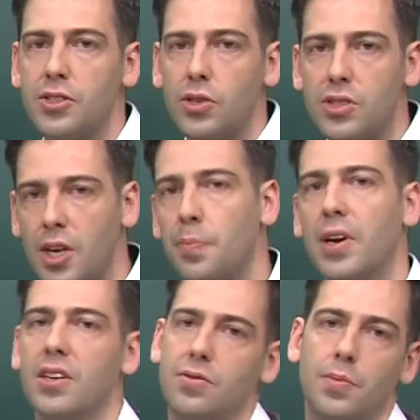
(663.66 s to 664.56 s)
to
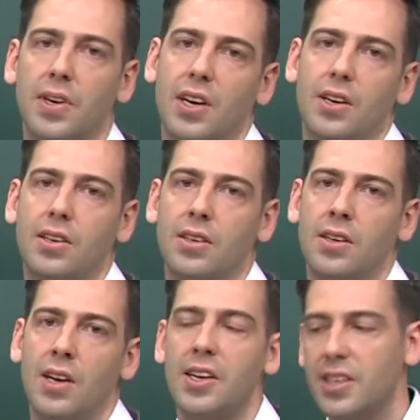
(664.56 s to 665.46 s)
separate us from God
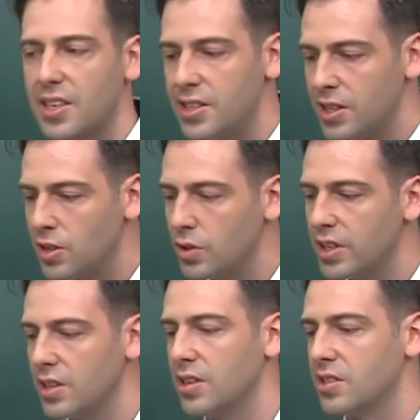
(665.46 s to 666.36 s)
and to continue
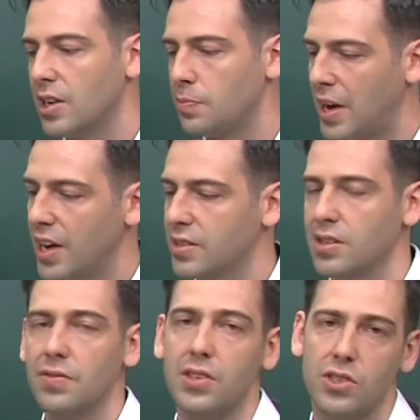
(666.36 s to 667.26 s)
leading us down paths
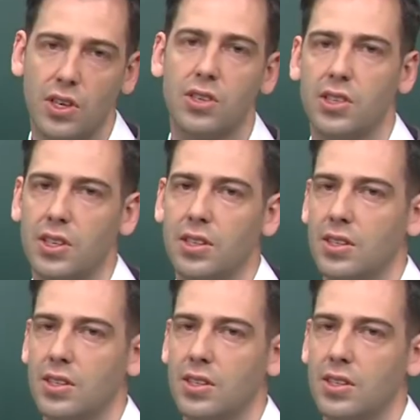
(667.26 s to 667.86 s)
of destruction.